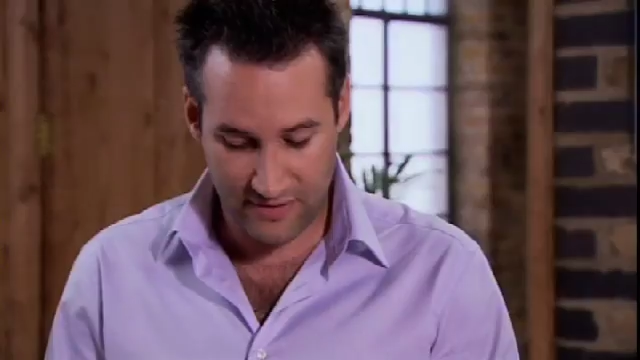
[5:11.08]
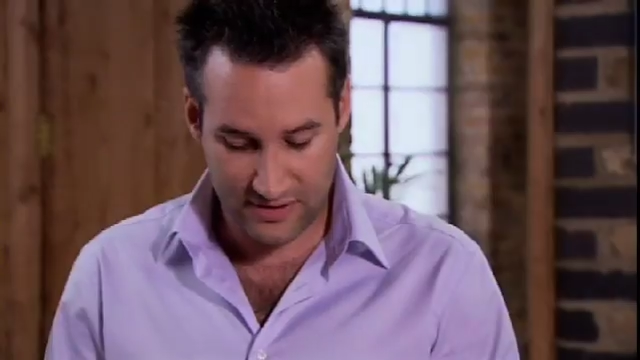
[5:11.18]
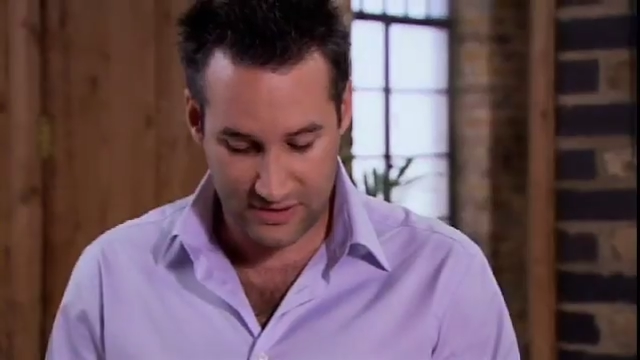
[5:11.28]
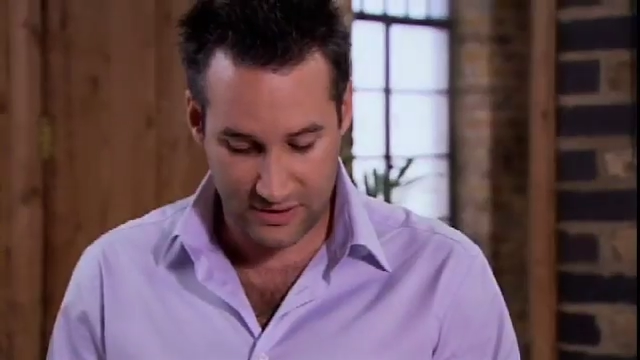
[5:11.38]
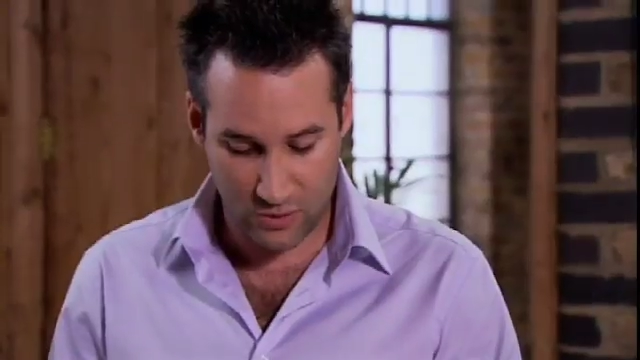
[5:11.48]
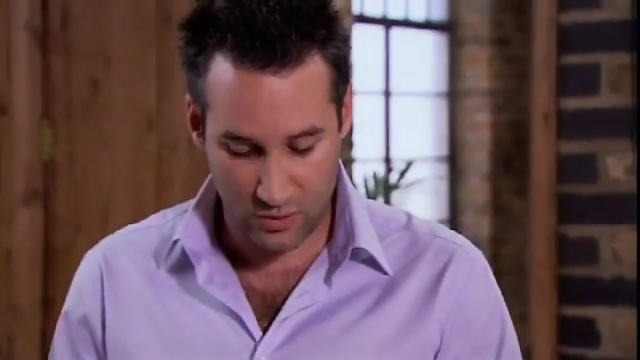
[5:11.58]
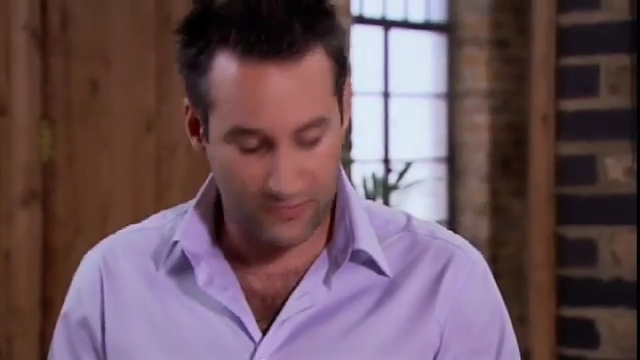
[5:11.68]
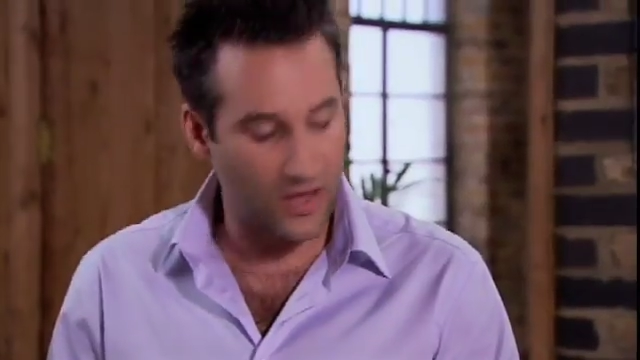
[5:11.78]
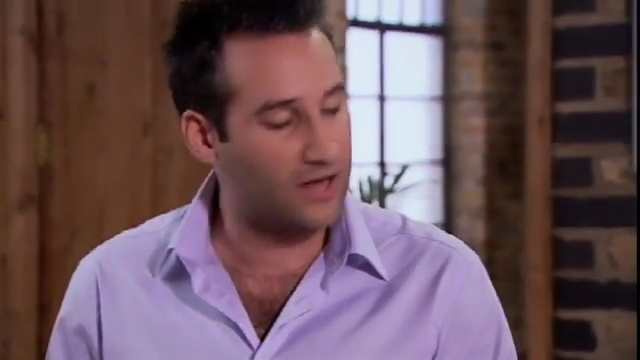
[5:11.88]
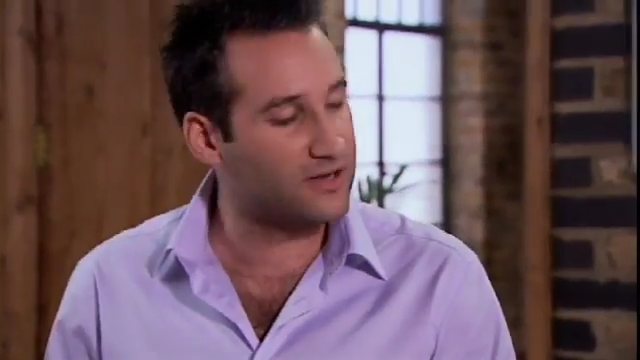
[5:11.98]
it to all of
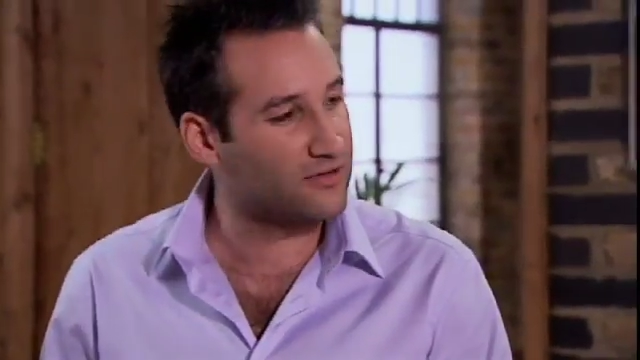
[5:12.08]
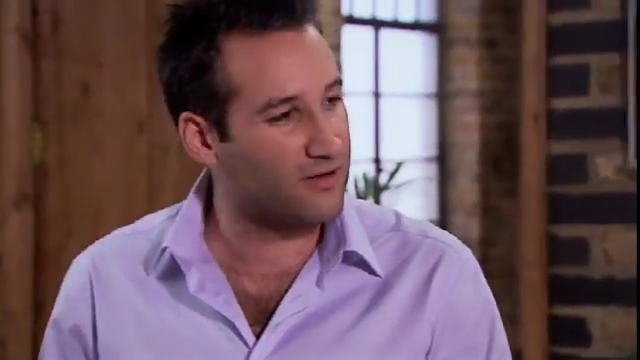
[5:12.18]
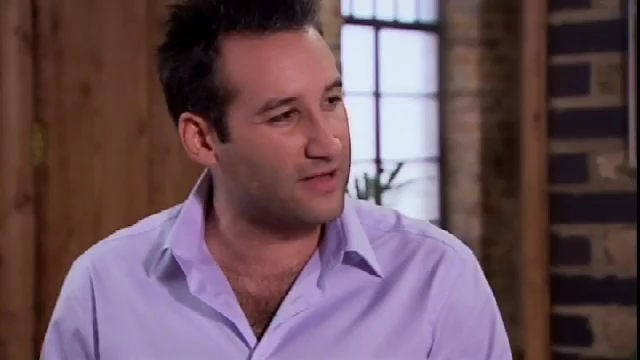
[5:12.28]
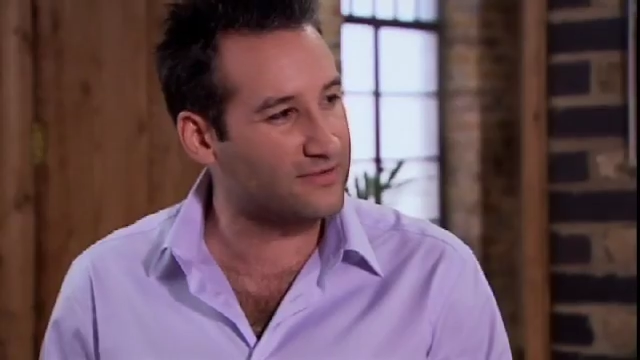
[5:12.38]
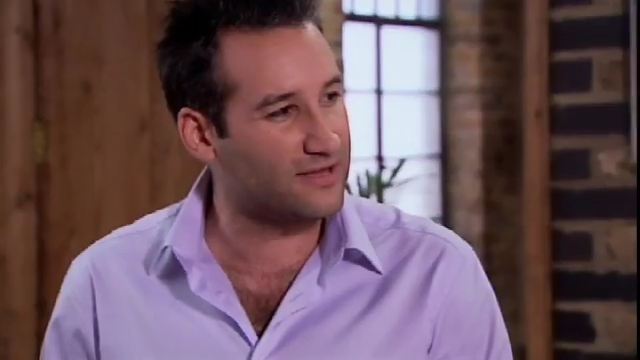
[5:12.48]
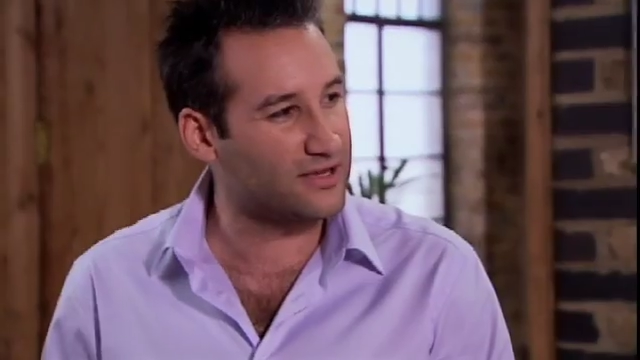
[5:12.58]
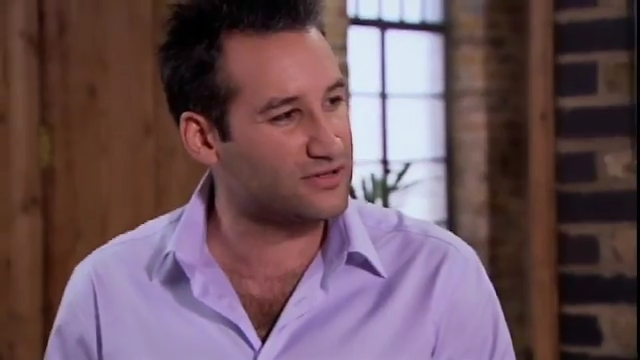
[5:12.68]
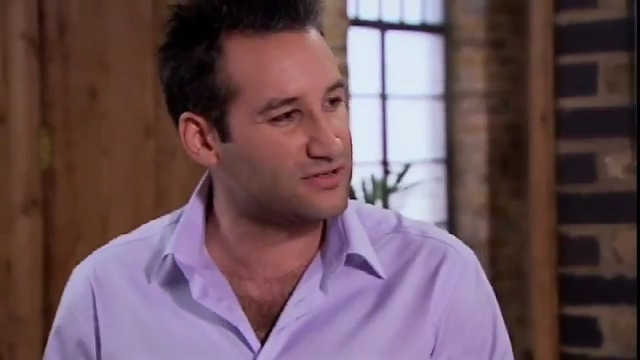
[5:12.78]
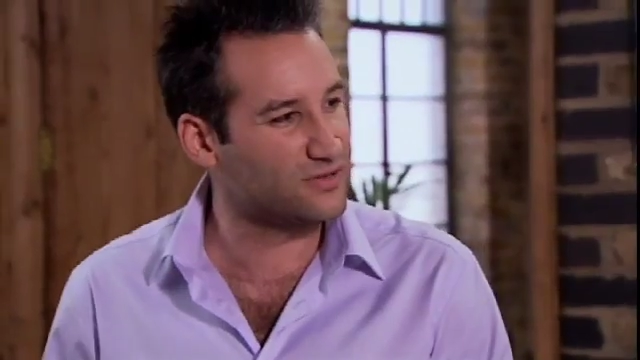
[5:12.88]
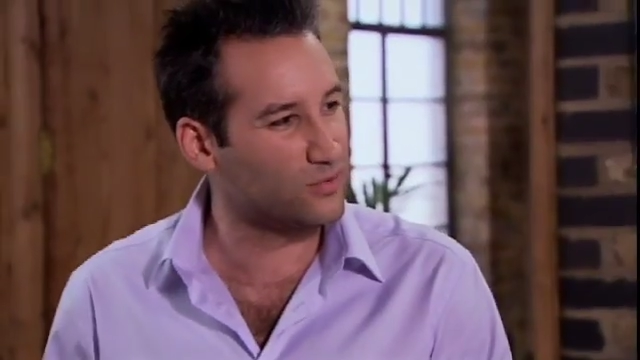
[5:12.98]
the underground
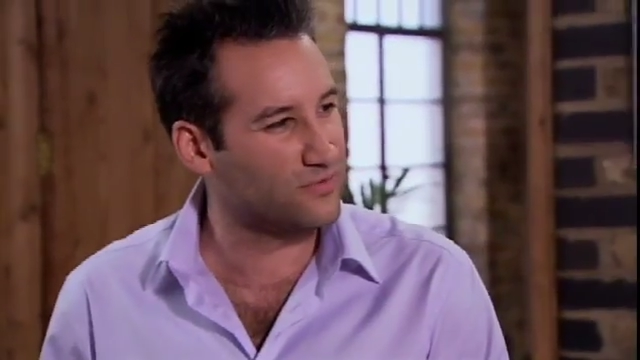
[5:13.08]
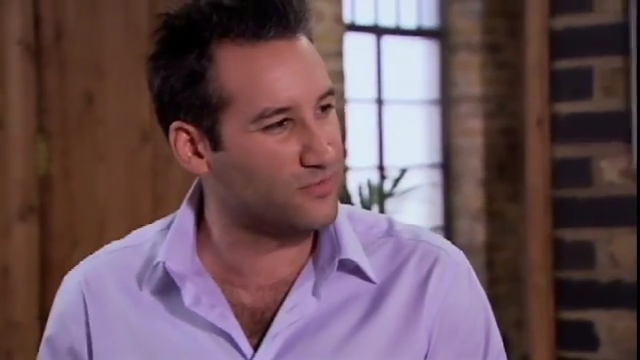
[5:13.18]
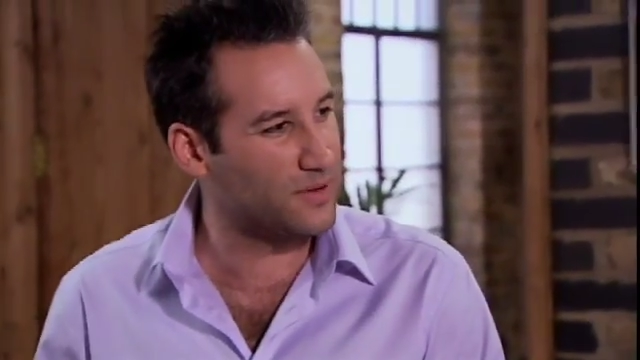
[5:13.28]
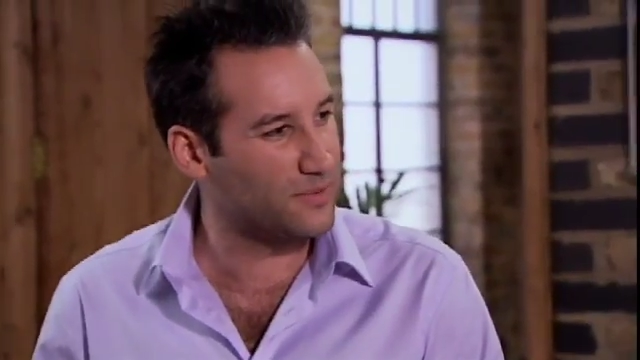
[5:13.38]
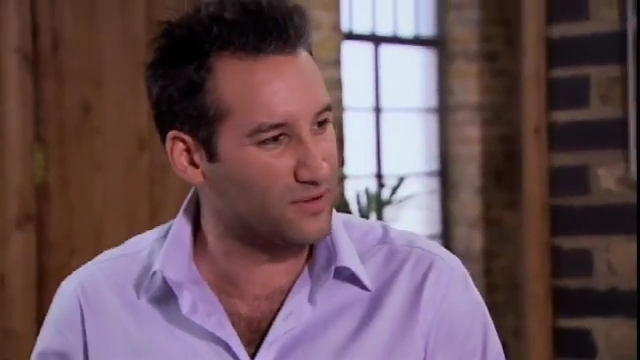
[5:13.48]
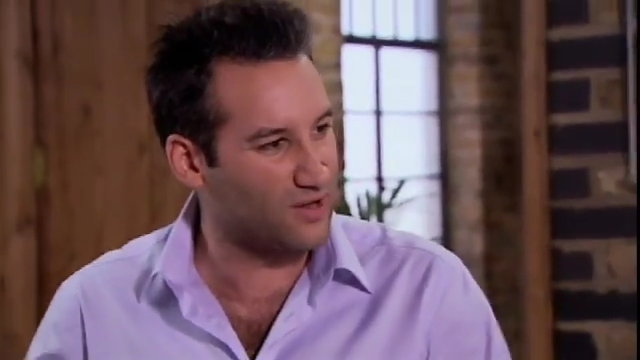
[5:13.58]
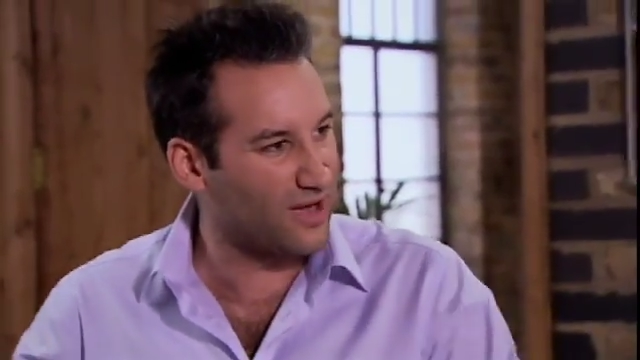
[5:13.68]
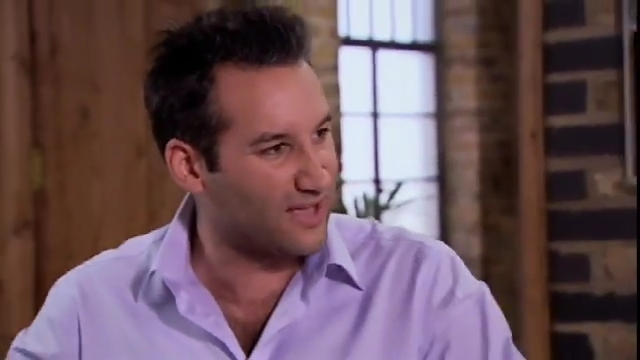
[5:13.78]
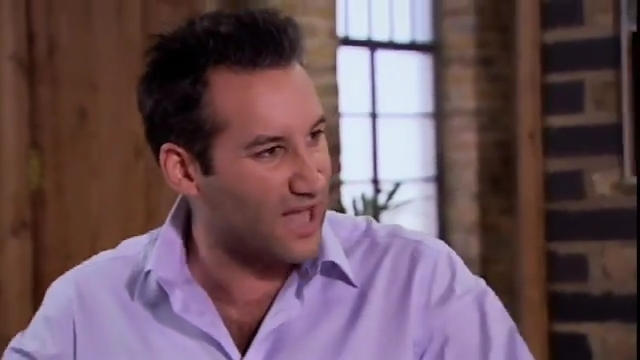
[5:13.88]
stations and all of the people that like